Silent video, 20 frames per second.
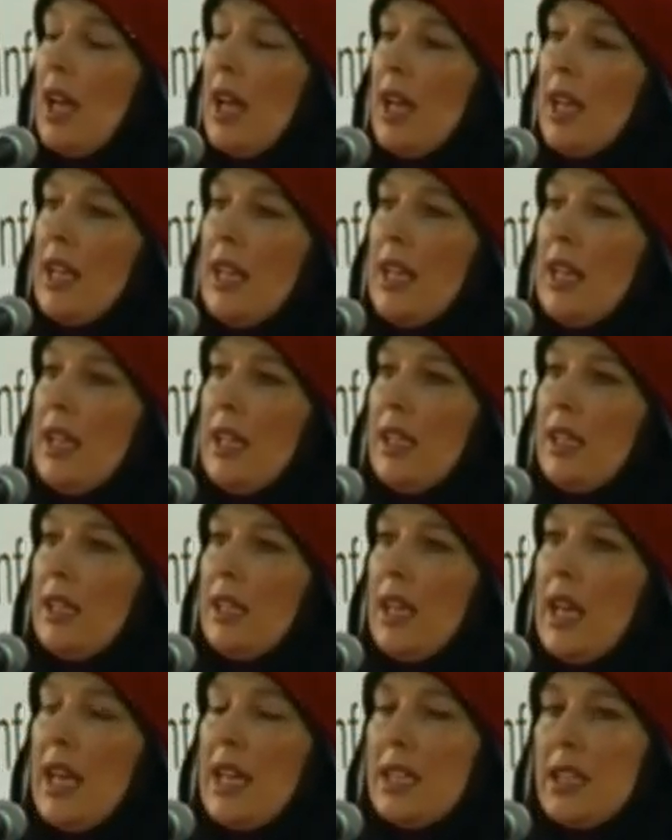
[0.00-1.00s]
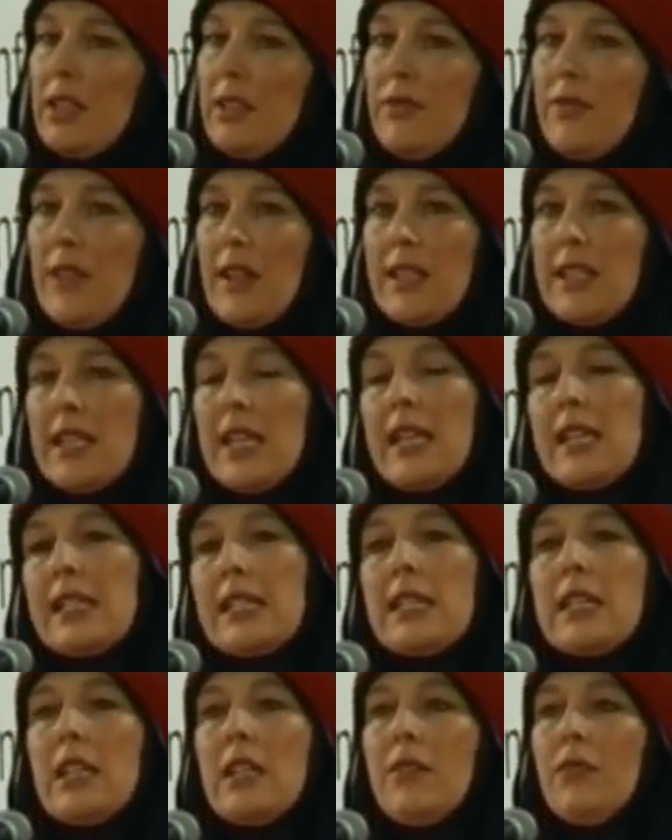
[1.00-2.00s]
I had a
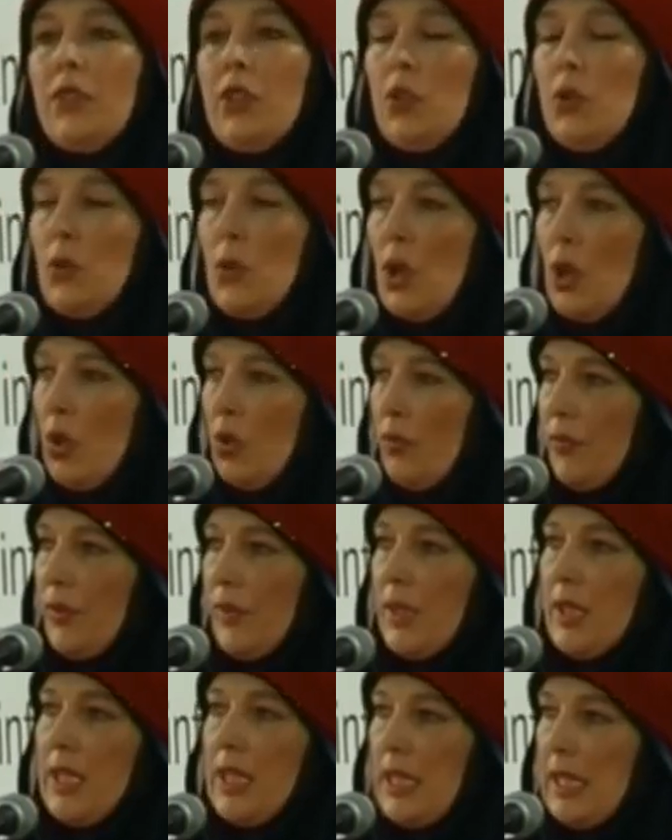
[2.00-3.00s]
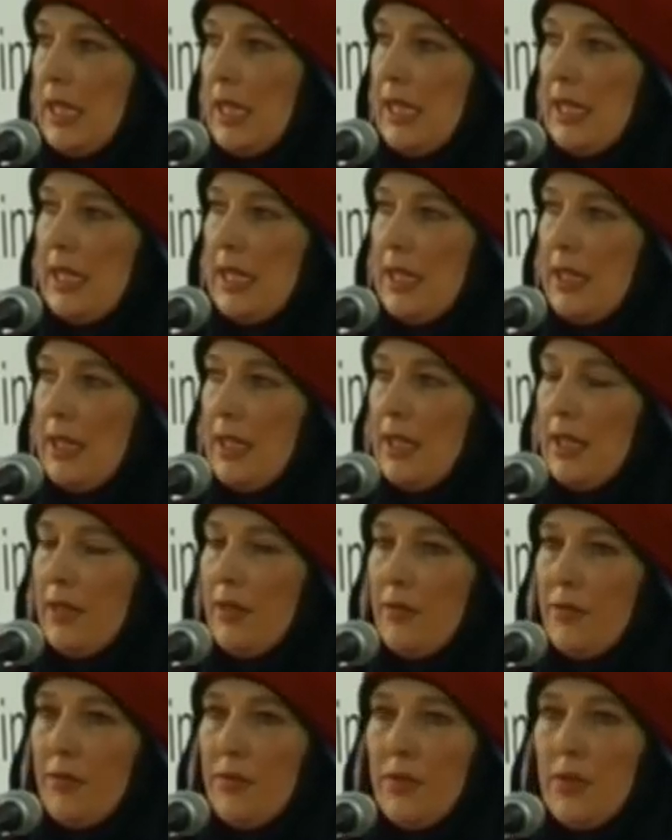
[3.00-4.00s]
fantastic view over the
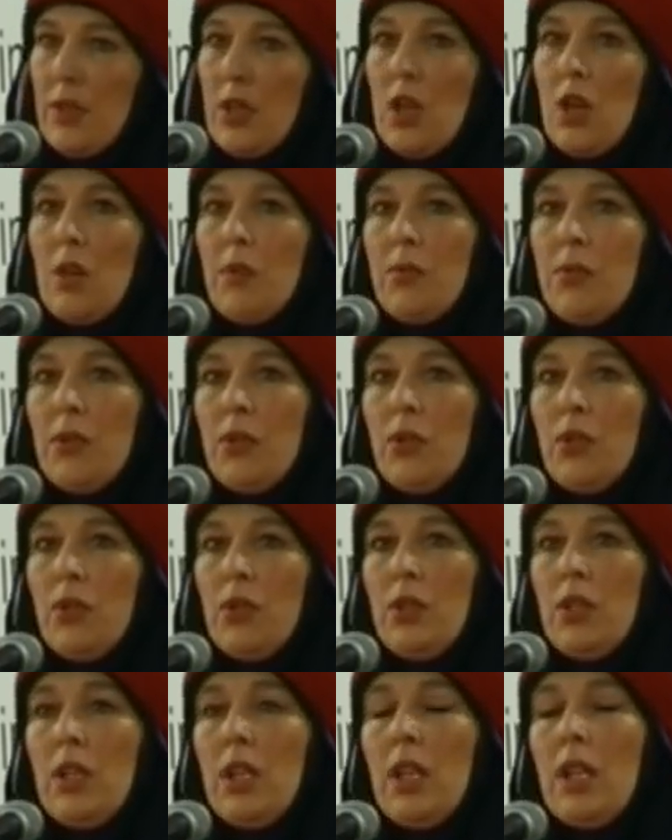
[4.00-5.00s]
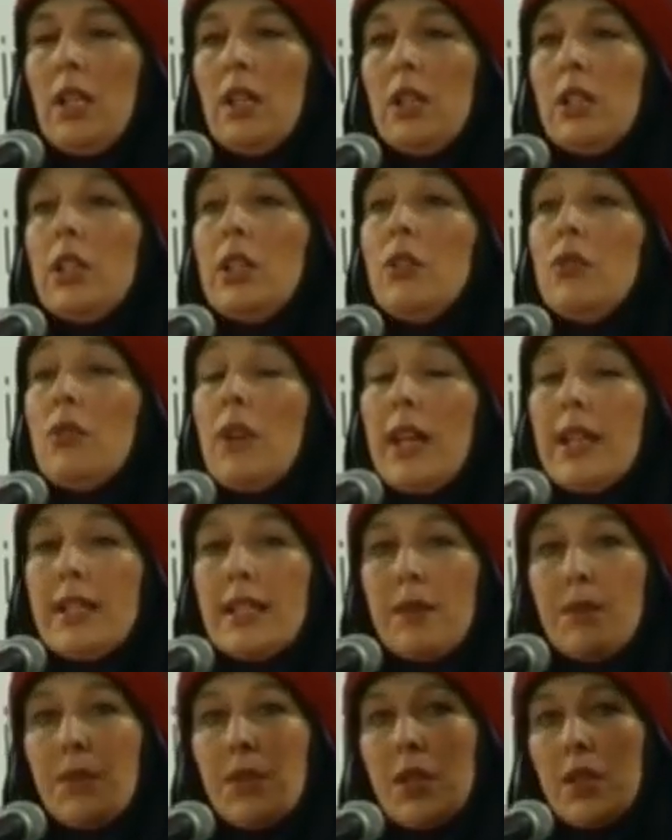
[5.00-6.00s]
city of Kabul, looking
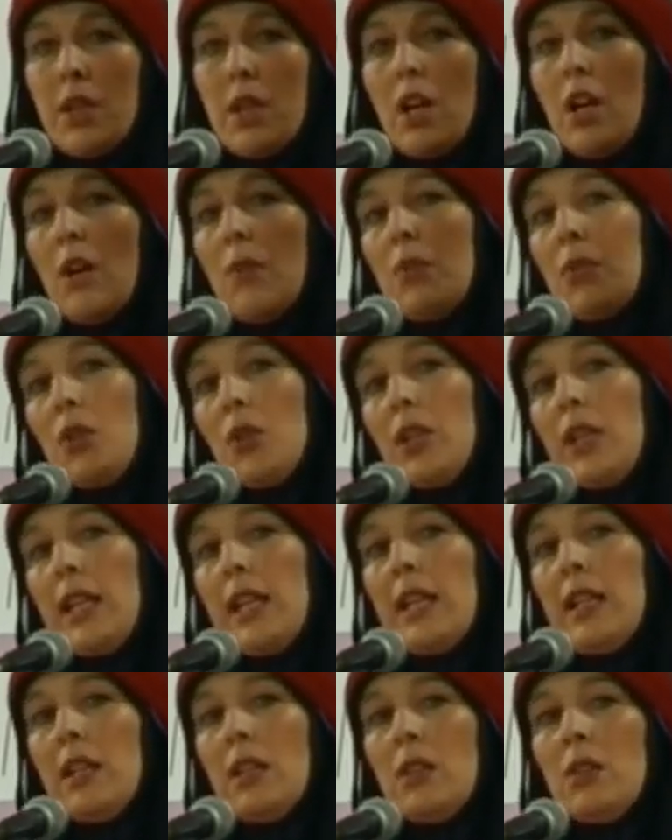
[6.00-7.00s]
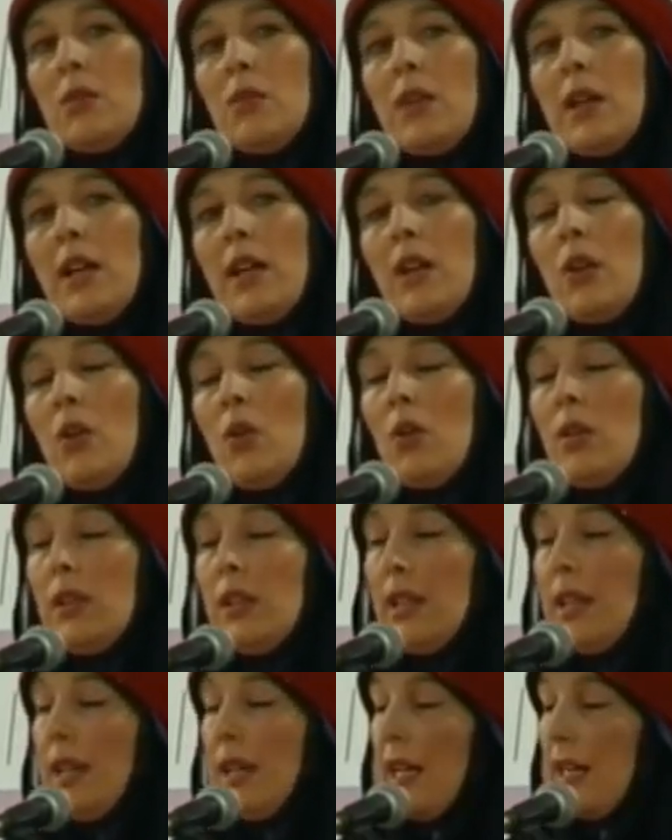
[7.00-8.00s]
right up to Kabul Hill where
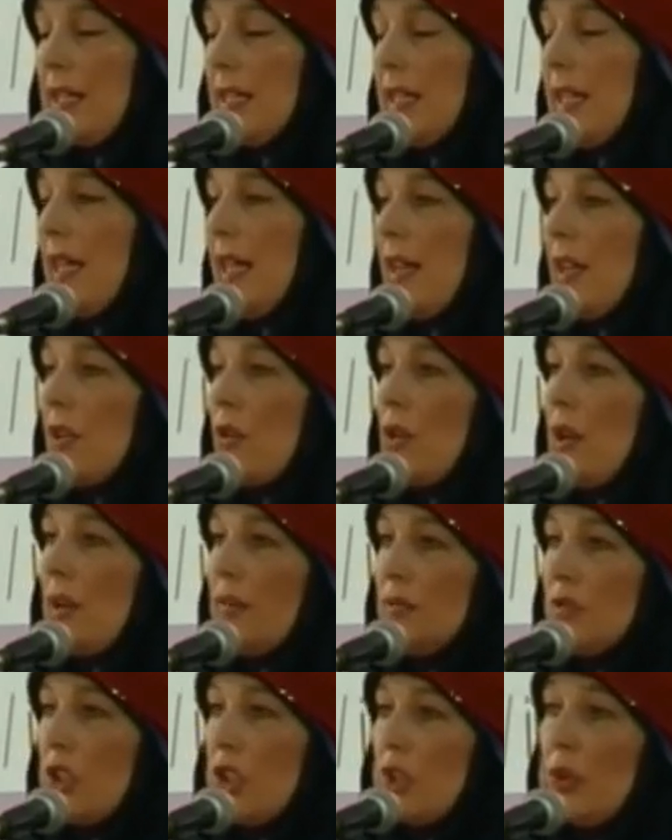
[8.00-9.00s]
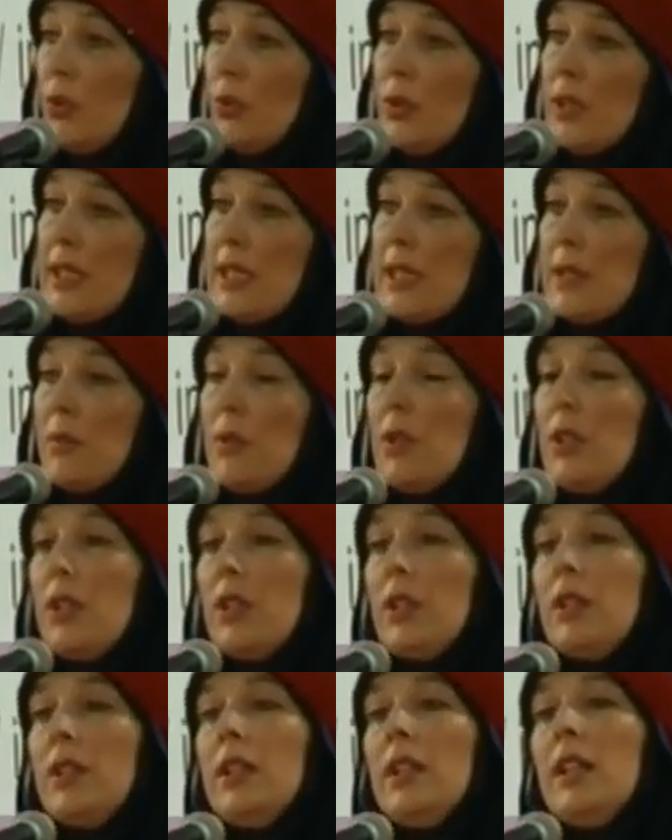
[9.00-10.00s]
all the anti-aircraft units
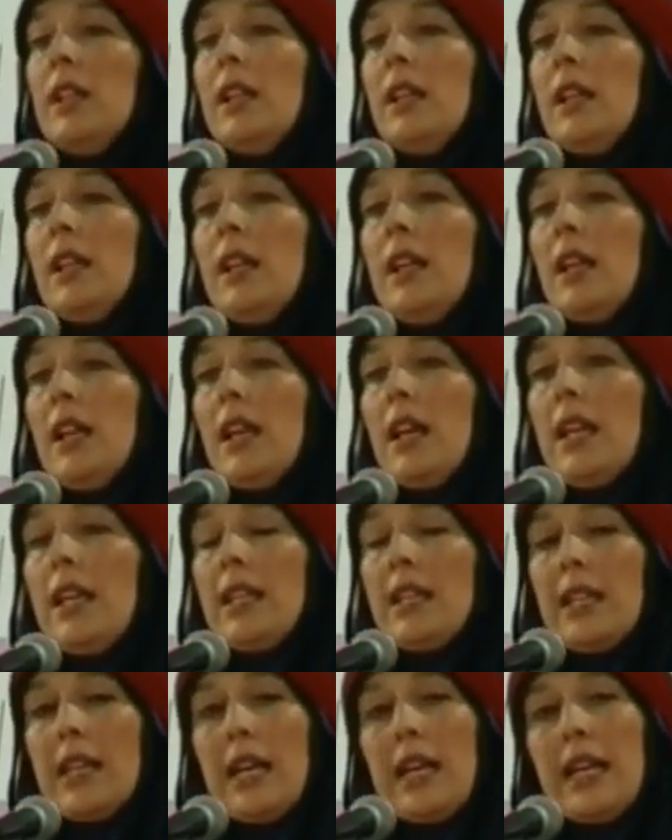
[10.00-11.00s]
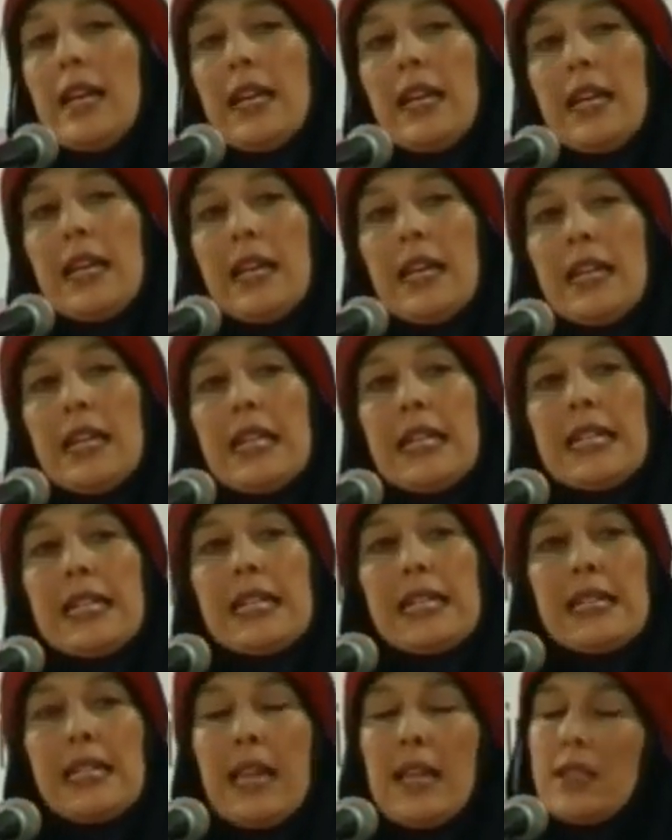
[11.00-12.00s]
were. And I
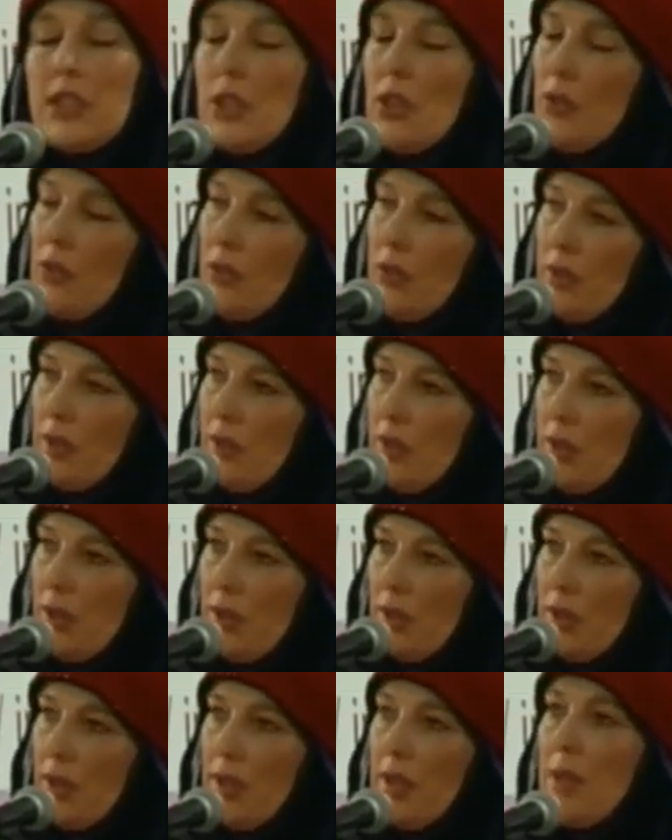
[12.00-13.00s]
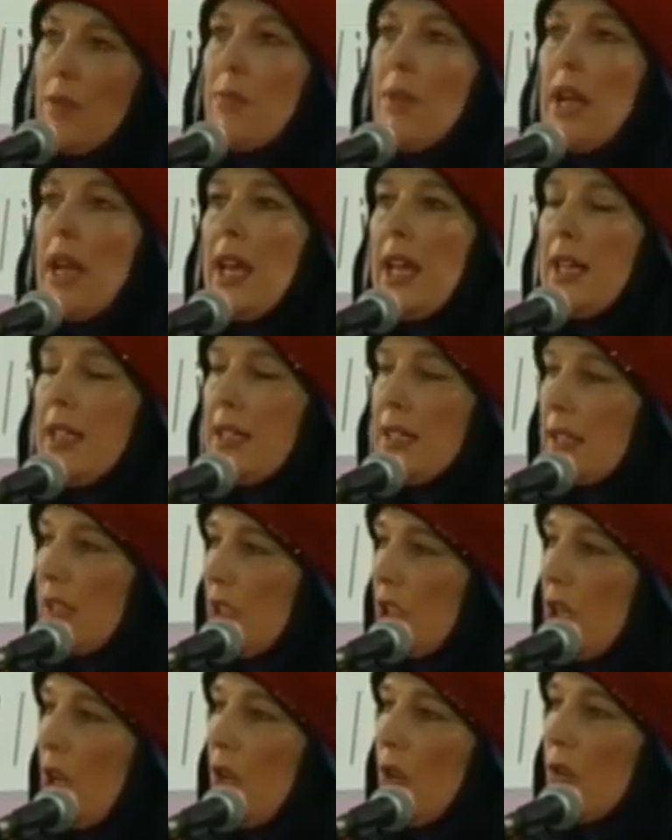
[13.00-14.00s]
sat on the bed
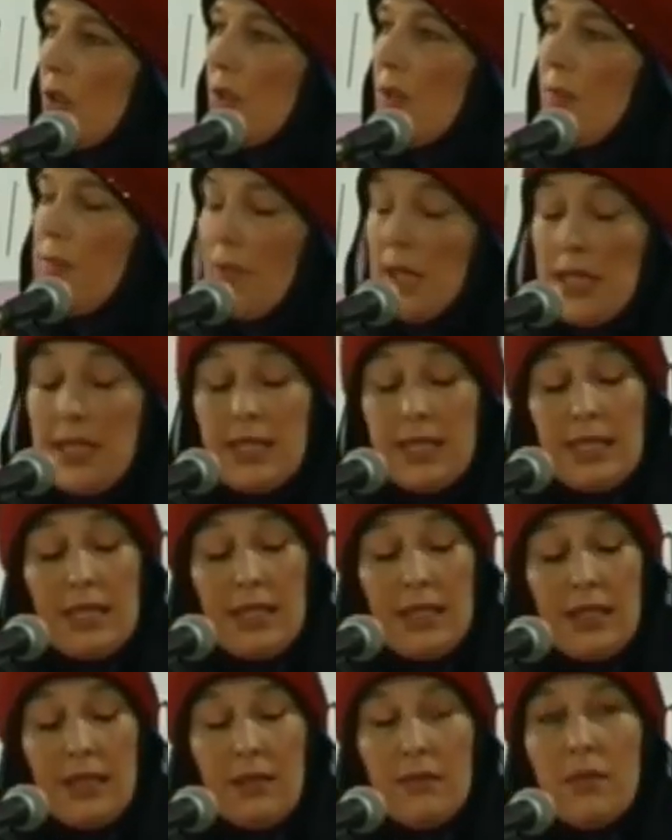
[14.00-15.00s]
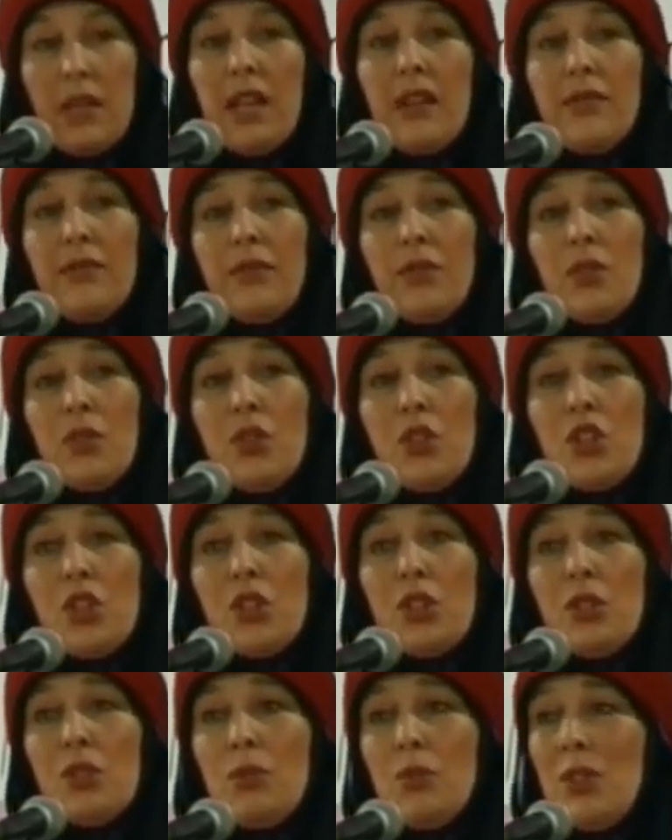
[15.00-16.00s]
contemplating my
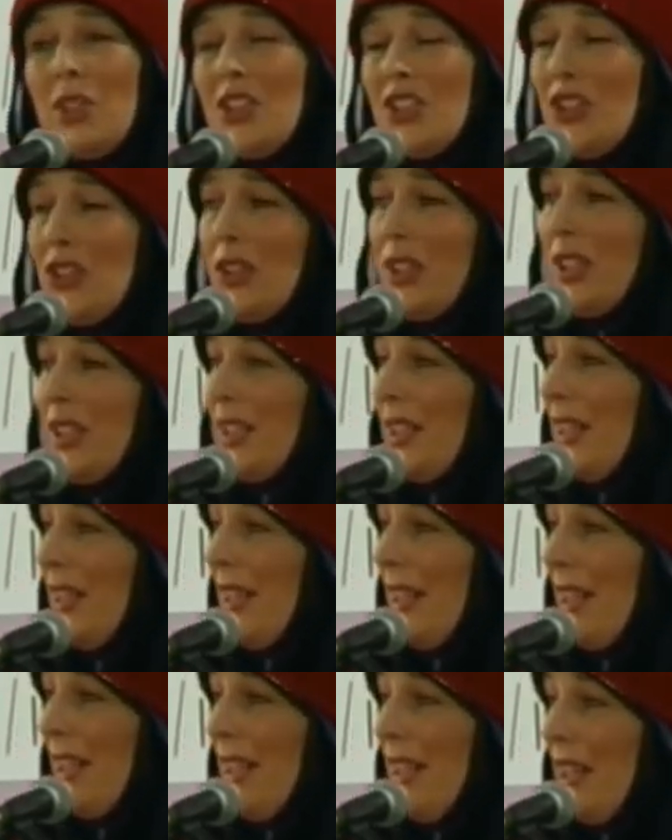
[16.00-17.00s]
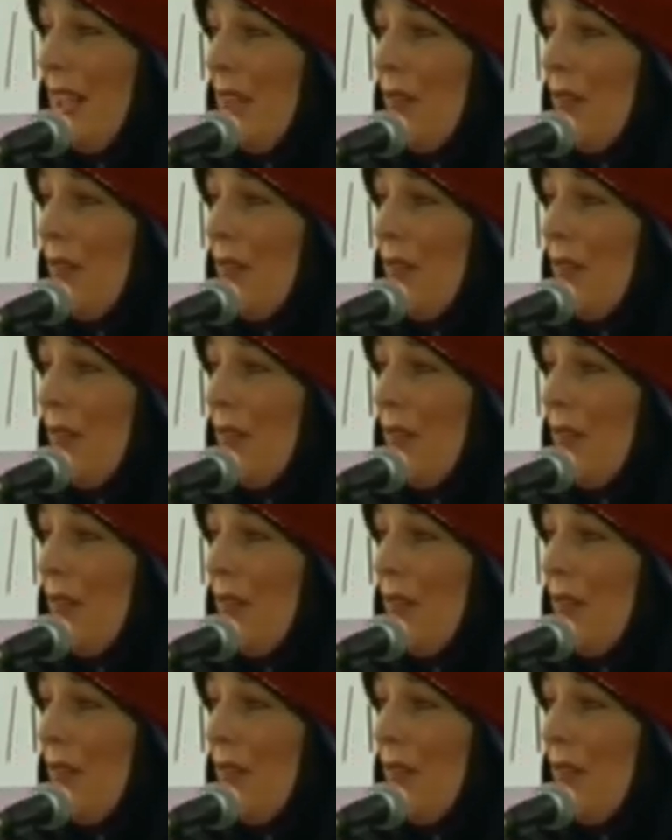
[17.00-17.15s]
future, wondering